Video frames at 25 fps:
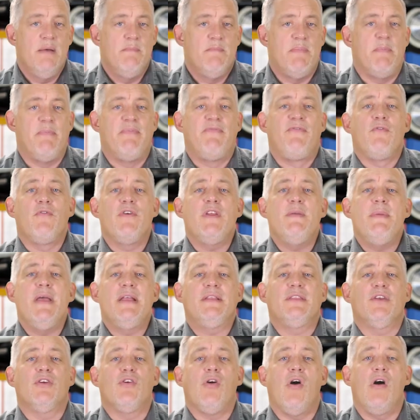But before you
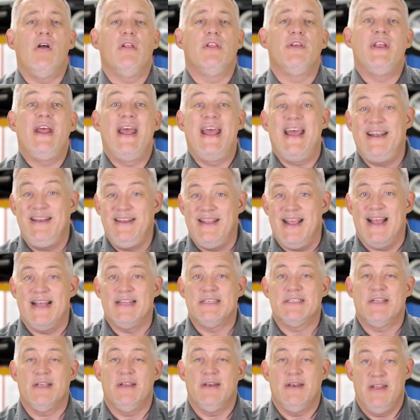make the call on a head
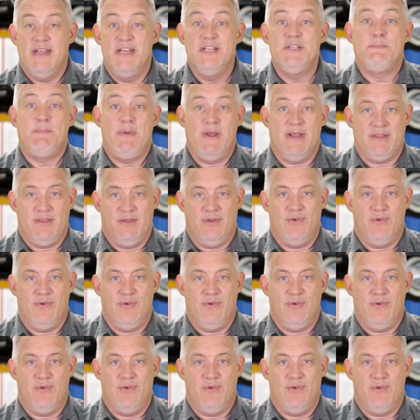gasket, inspect